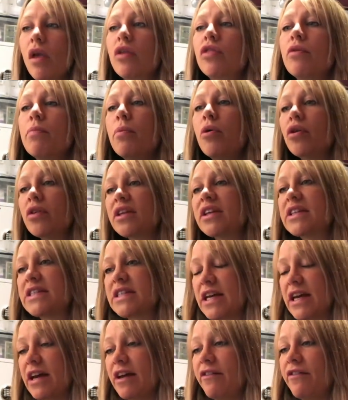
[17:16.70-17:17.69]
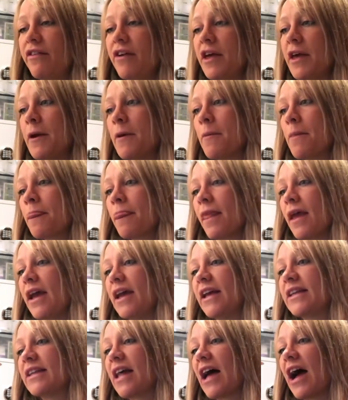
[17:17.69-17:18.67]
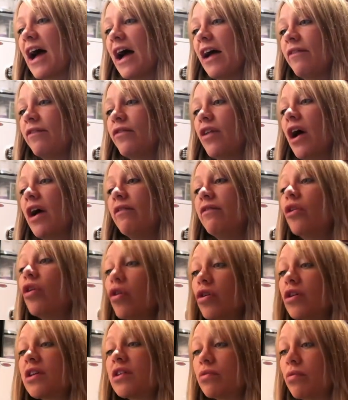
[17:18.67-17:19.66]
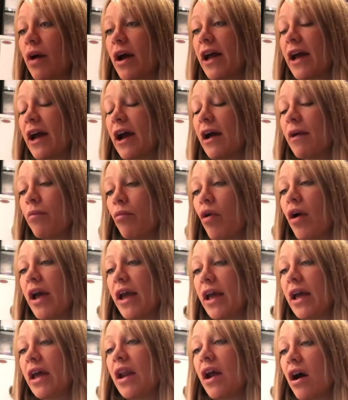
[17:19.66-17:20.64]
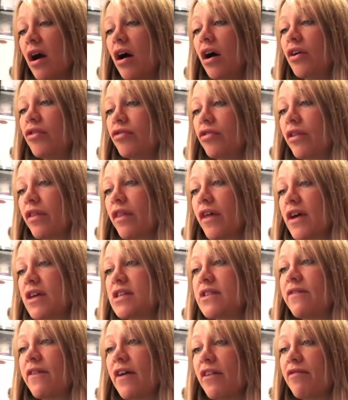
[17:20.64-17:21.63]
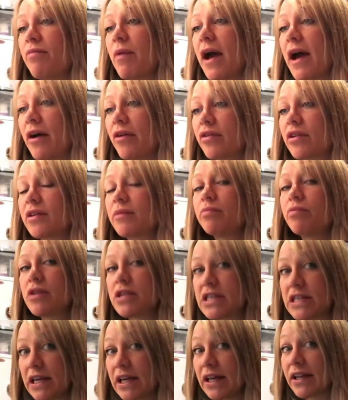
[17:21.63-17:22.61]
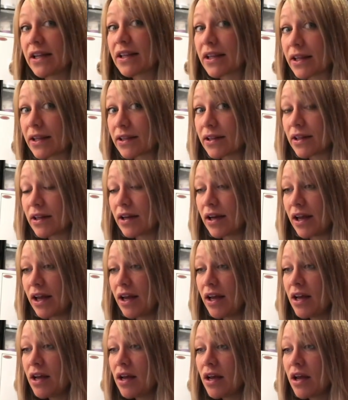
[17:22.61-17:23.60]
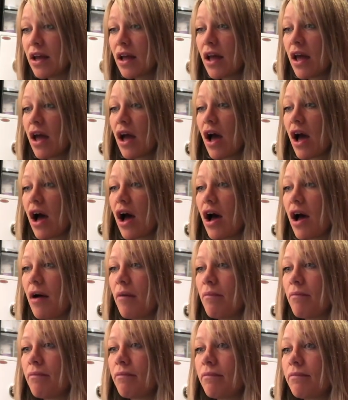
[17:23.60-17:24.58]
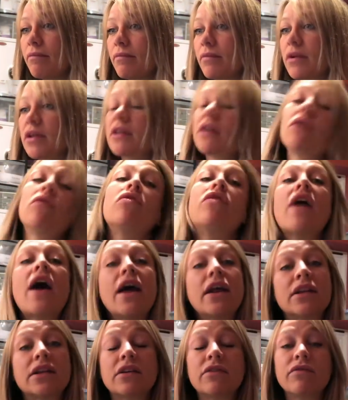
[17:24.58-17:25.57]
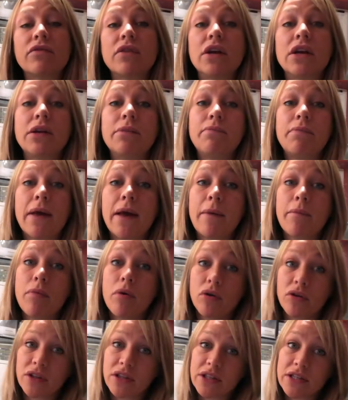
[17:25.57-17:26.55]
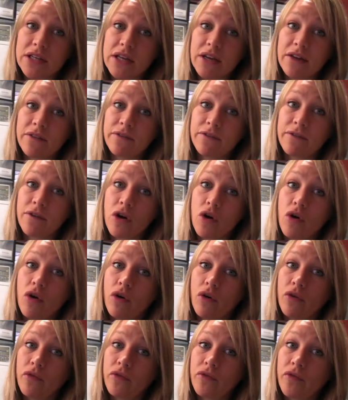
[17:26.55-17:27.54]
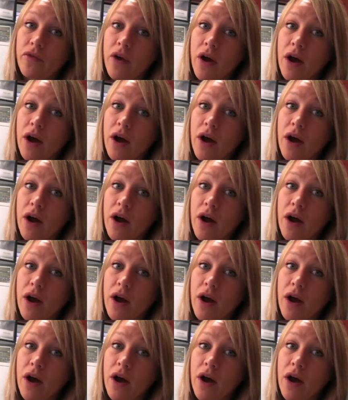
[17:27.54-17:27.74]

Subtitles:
the positive is that I've lost weight. I'm weighing in at 135 pounds pretty consistently. So that's a really big positive of